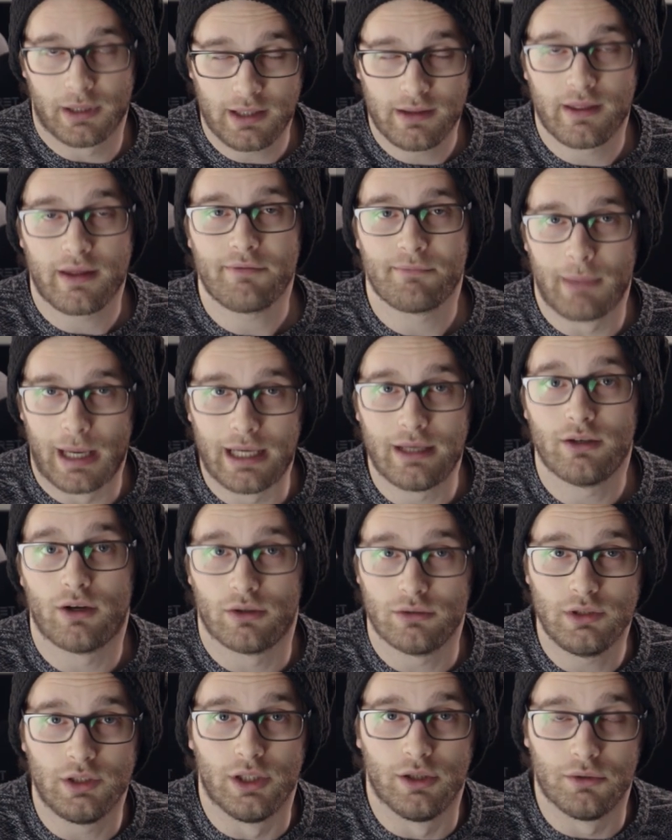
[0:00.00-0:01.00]
money they've made
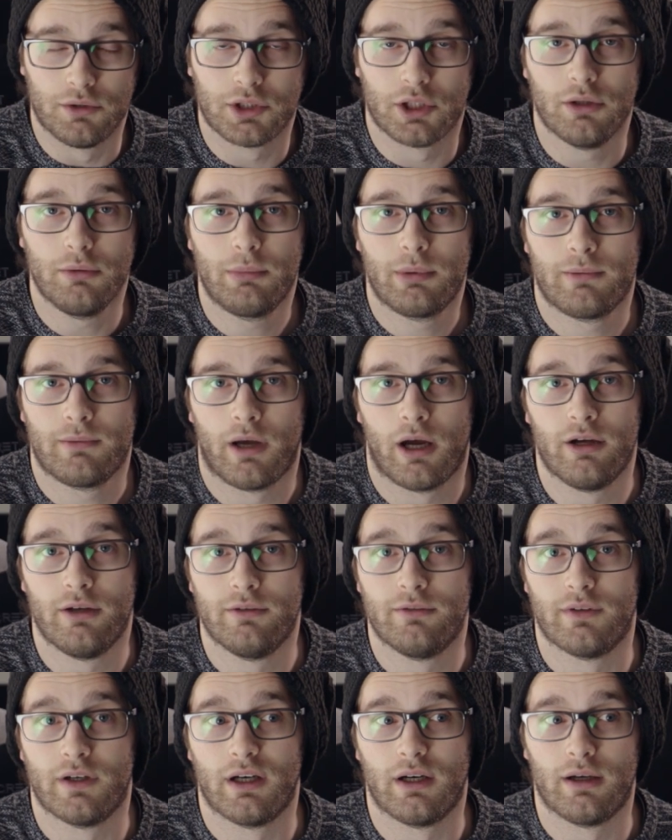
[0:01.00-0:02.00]
on YouTube
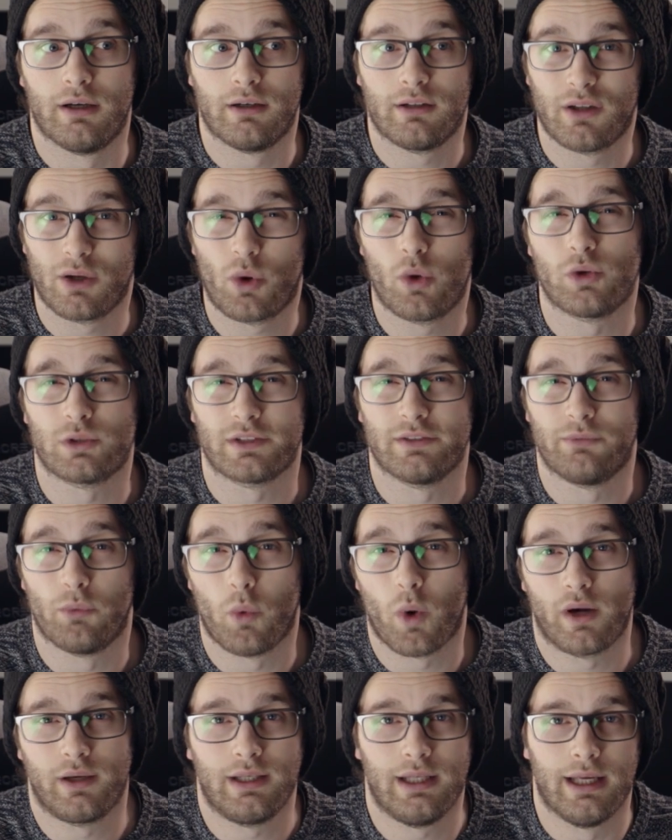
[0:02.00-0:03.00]
over the course of
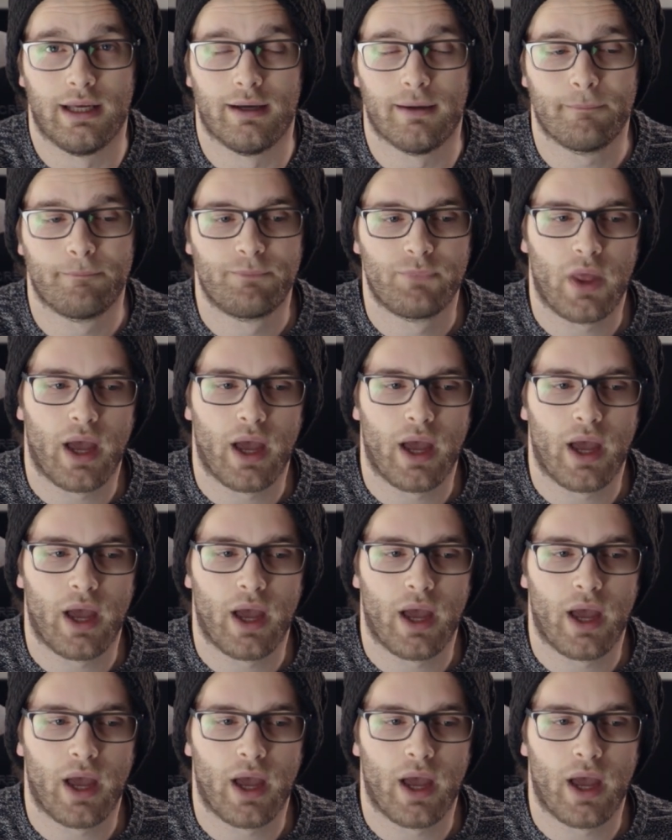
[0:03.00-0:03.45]
one year,